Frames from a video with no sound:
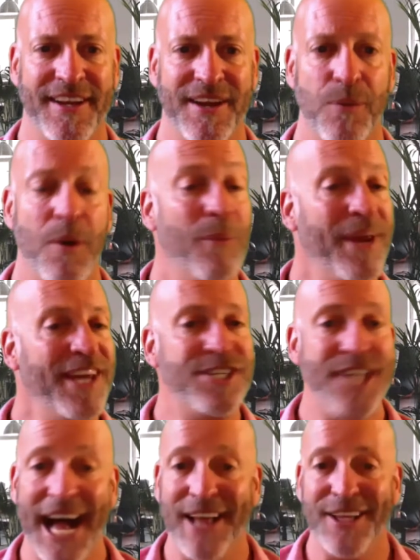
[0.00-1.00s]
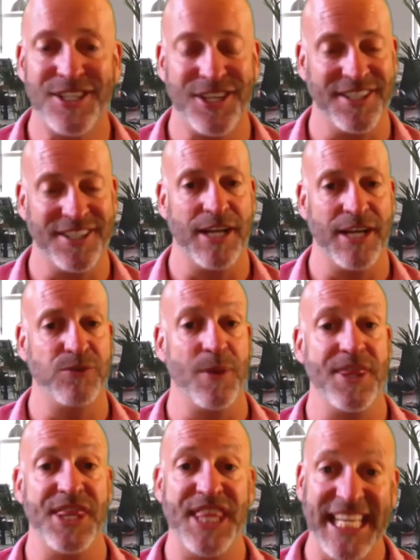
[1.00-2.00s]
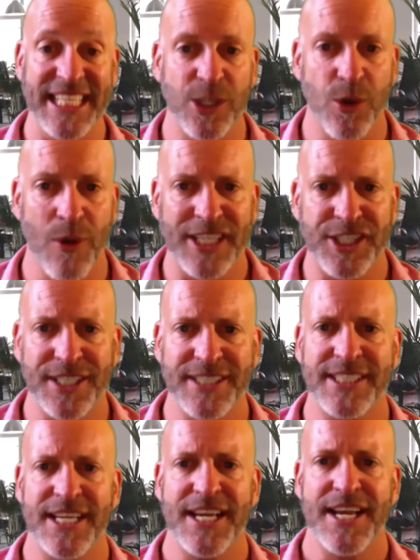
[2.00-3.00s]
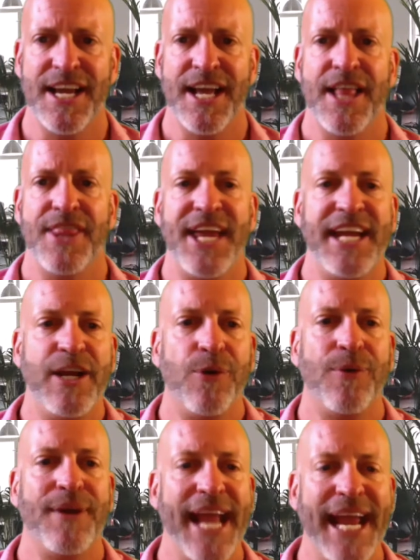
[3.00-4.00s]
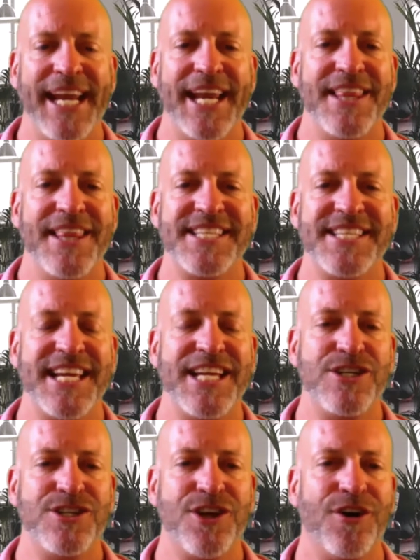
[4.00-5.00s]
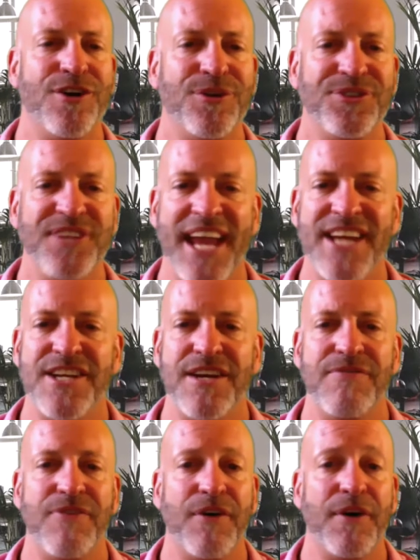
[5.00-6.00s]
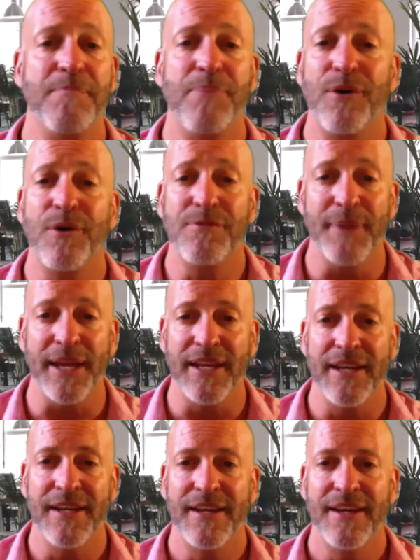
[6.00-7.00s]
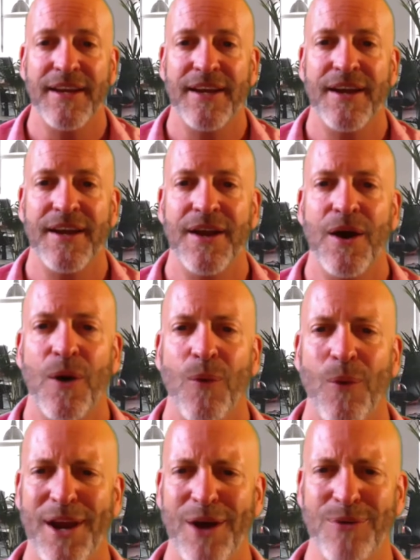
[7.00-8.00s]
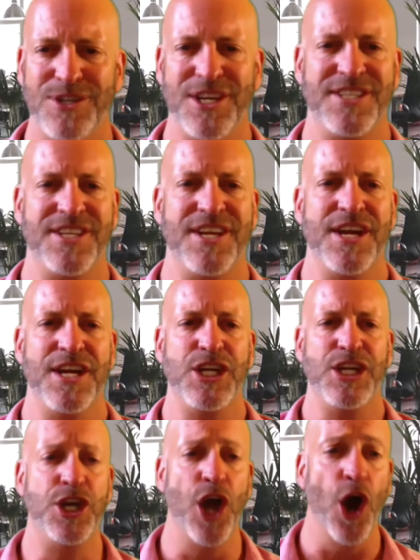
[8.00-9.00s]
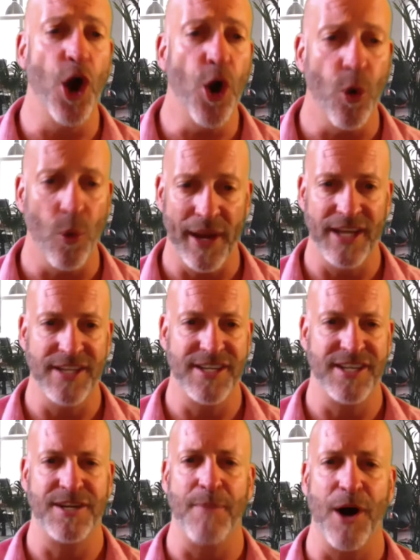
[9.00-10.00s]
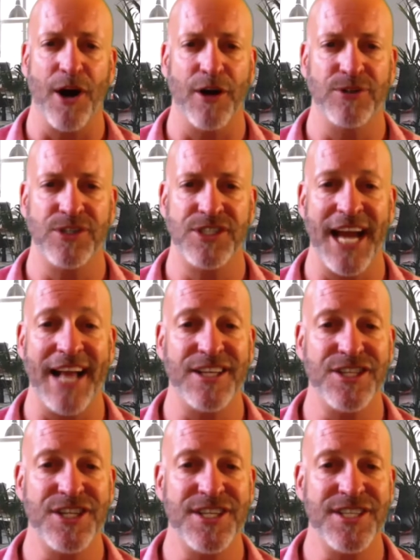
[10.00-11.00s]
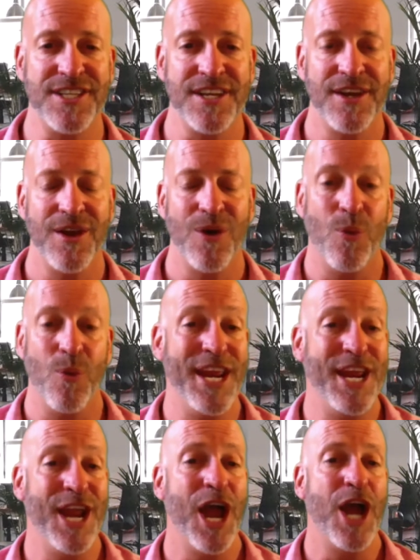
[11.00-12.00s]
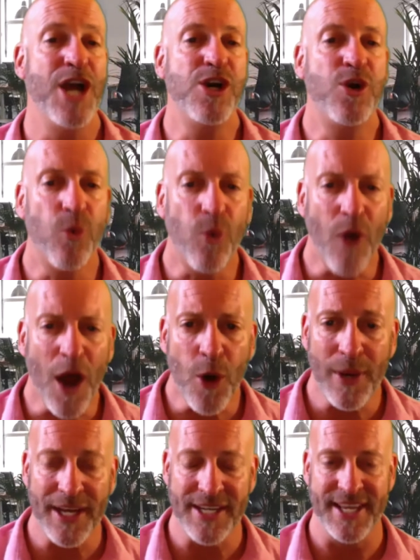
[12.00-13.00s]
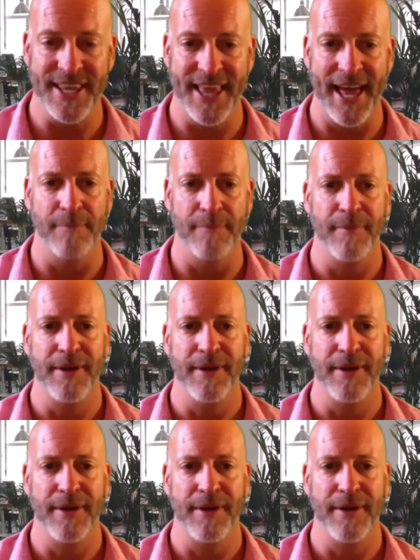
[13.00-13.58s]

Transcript: When we challenge ourselves with these questions, they create this internal tension for improvement. We don't just go into tomorrow's challenges, we grow into them.